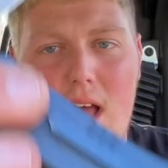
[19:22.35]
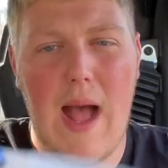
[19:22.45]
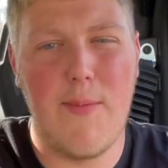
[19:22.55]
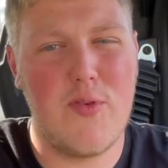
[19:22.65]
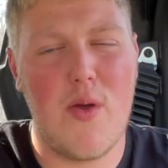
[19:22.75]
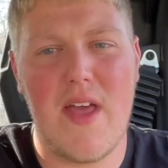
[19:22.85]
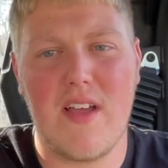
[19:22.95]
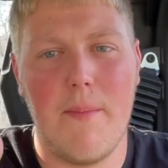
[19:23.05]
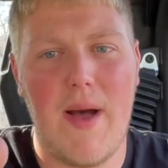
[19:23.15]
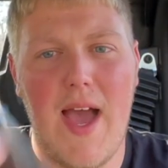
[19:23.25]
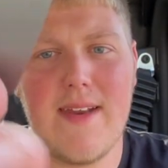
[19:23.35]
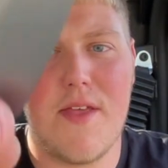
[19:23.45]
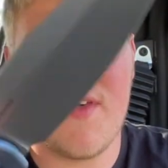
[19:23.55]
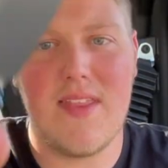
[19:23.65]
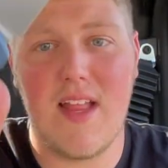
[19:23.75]
Um, so all that combined, I
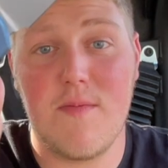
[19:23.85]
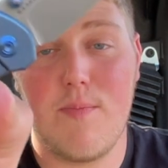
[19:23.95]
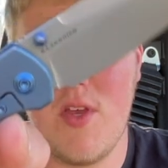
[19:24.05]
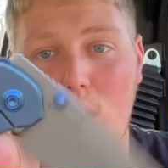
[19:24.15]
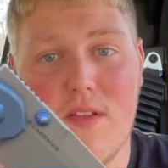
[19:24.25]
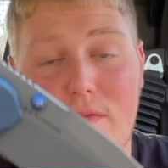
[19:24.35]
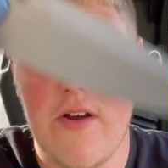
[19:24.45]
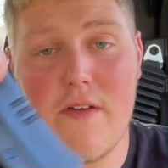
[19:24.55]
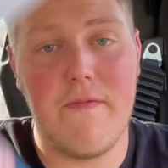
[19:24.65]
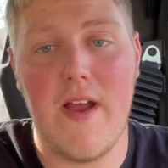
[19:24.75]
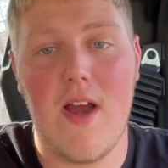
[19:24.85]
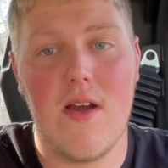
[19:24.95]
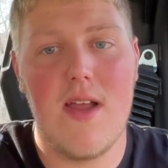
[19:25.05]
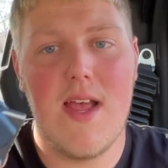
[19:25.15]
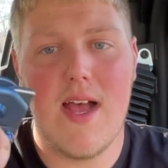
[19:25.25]
think that's you know it's very fair.
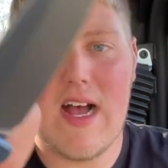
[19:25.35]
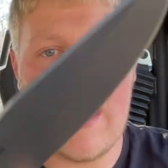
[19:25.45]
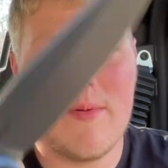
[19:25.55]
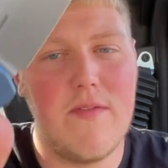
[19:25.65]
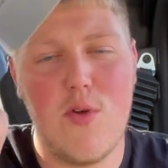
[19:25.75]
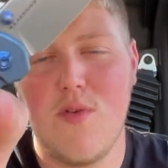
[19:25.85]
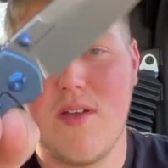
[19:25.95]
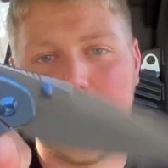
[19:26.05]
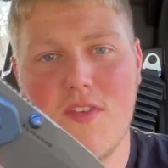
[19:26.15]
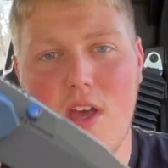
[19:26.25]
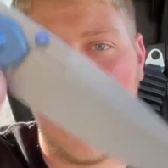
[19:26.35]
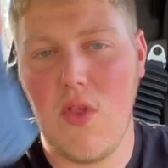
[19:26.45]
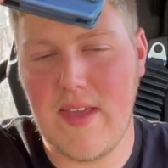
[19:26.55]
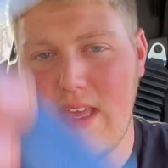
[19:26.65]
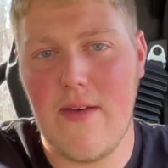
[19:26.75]
Um, and if you use someone's code
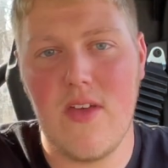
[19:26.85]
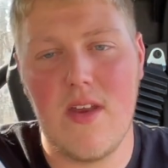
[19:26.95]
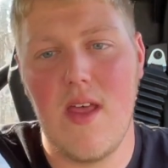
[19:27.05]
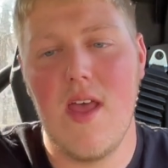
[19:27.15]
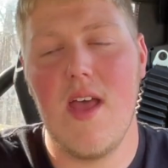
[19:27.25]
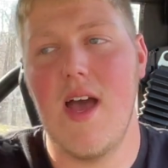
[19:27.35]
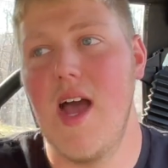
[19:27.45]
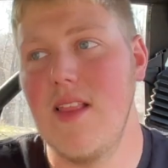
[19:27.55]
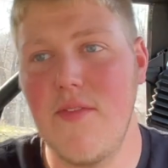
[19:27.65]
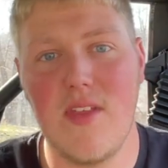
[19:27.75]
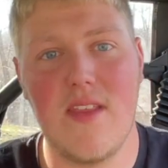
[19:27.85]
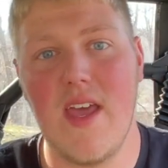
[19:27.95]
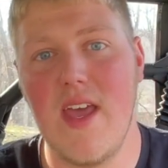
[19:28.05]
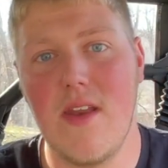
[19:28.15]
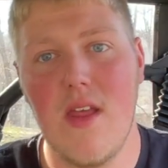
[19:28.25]
like Kevin uh, Lefty
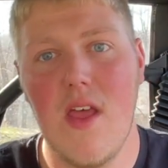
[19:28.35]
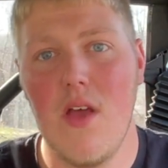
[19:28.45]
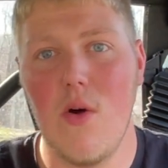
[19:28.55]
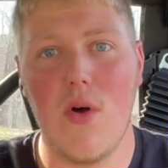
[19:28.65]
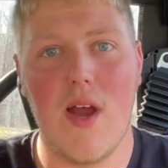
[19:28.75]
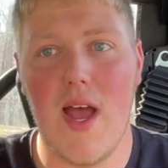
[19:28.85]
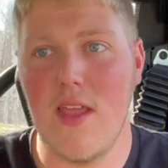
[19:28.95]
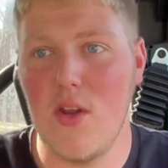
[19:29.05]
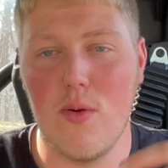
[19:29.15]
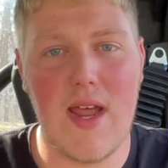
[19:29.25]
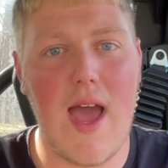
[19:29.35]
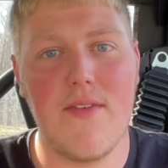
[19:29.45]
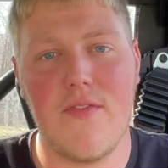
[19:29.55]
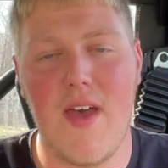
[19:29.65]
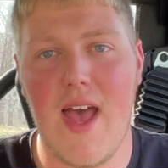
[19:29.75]
10 or uh, you know
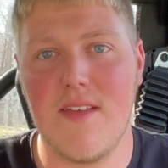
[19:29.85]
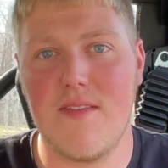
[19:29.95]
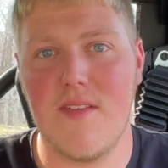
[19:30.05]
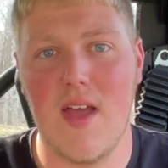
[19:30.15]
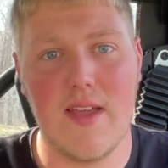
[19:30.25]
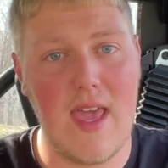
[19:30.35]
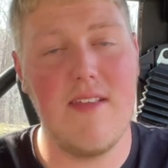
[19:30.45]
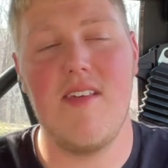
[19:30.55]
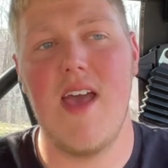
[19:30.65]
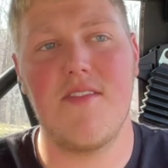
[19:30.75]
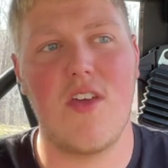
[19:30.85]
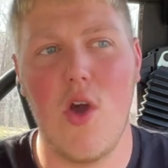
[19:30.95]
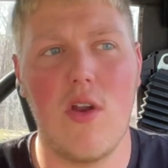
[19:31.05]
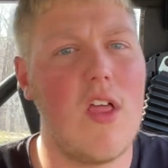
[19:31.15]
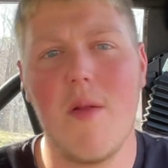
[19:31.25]
Knives Fast, uh, Casey has a
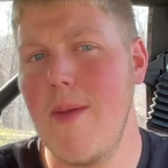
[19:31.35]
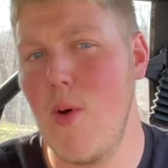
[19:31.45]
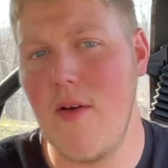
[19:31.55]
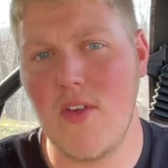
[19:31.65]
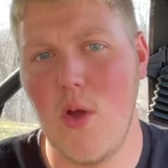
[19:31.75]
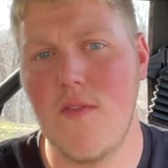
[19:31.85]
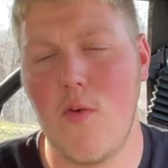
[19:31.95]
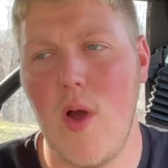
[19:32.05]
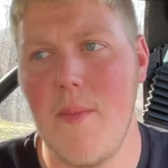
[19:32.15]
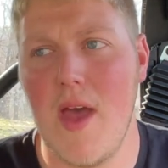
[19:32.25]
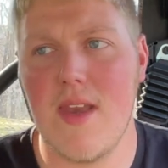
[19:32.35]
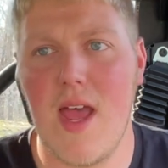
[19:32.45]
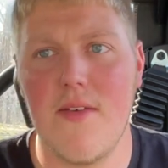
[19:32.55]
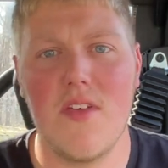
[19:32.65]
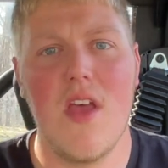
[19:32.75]
code. A lot of people have codes for White Mountain
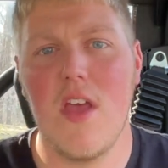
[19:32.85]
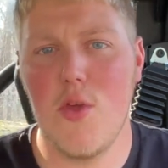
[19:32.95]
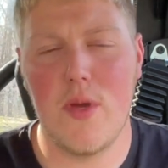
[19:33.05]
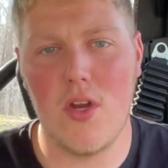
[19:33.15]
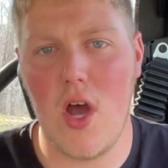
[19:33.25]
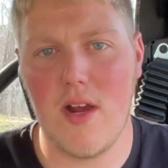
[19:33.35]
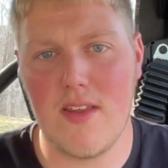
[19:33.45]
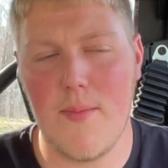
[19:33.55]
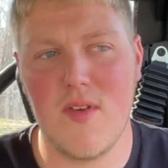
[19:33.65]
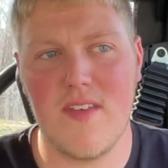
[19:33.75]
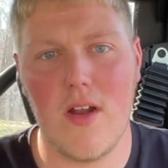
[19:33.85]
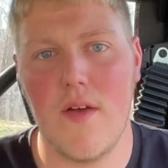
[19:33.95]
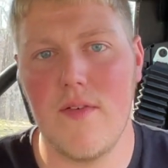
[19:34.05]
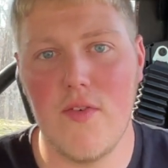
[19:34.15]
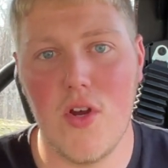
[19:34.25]
knives. You can knock 10%
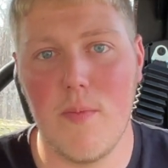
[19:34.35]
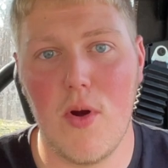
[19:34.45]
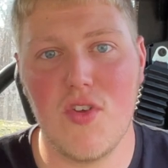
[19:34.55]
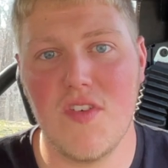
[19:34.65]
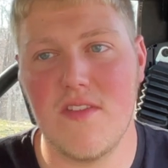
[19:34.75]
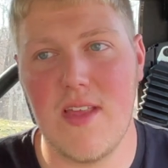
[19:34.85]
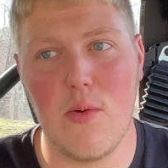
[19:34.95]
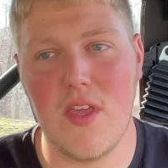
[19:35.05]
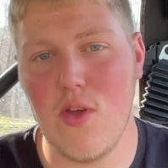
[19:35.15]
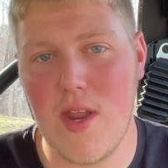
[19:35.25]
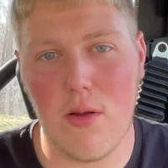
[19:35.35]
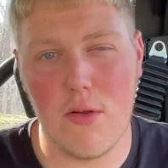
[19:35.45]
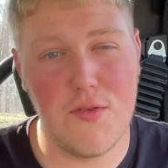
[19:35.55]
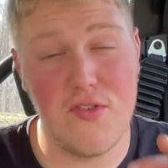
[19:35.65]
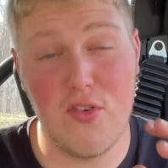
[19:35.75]
off of your purchase. That would get you down
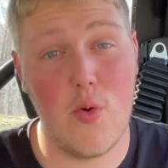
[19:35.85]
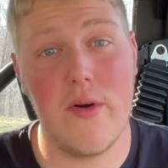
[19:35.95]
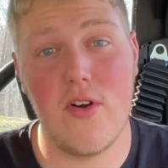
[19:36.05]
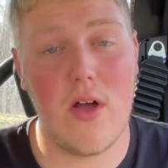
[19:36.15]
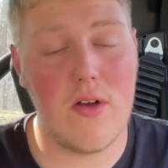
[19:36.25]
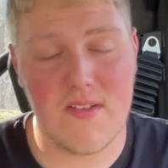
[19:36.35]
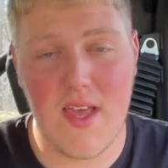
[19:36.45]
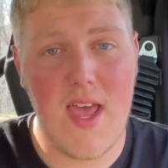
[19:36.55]
closer to $200.